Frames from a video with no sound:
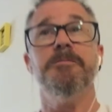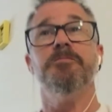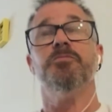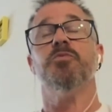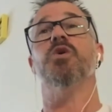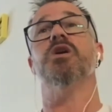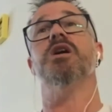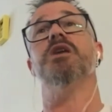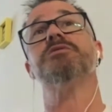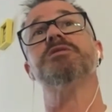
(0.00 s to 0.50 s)

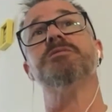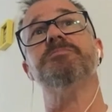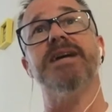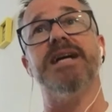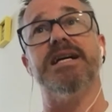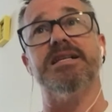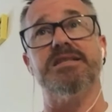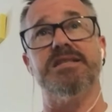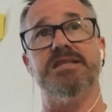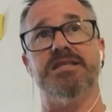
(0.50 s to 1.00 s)
When I was
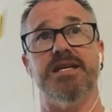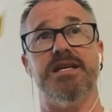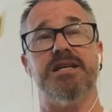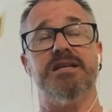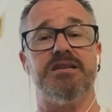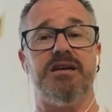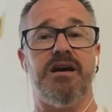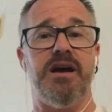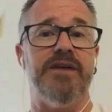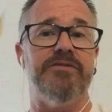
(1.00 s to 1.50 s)
about
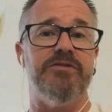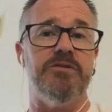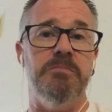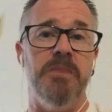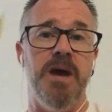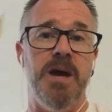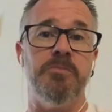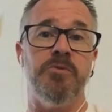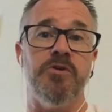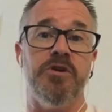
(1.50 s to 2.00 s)
six, I have a
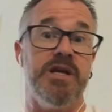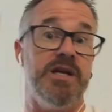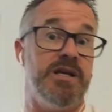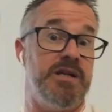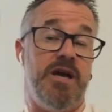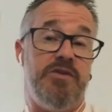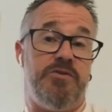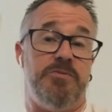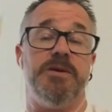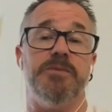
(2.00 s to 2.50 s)
memory, and
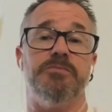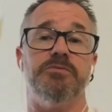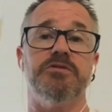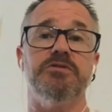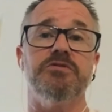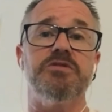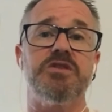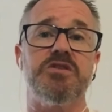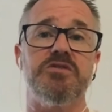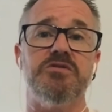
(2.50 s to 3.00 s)
other people
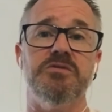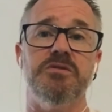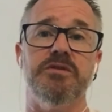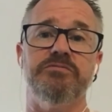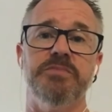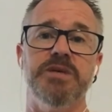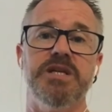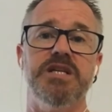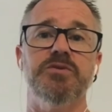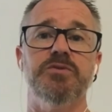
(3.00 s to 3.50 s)
do too, of
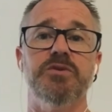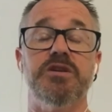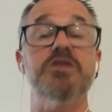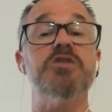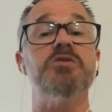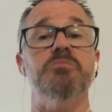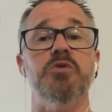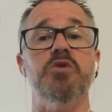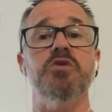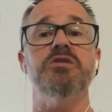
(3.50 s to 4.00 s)
me doing
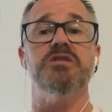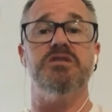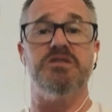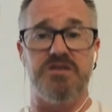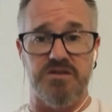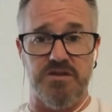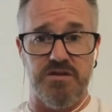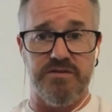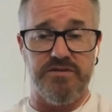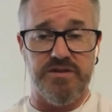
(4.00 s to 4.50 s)
communion
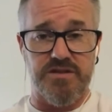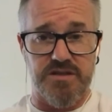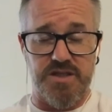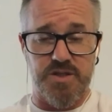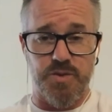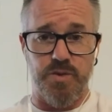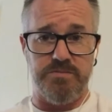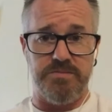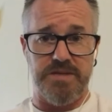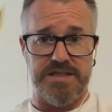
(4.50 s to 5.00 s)

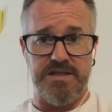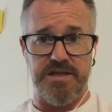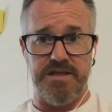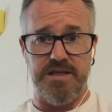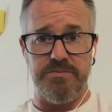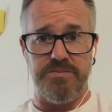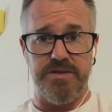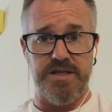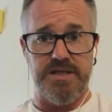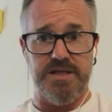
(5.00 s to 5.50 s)
services with my
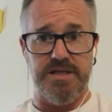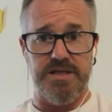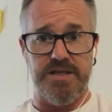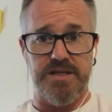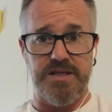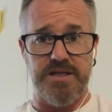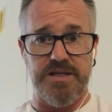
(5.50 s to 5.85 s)
teddy bears.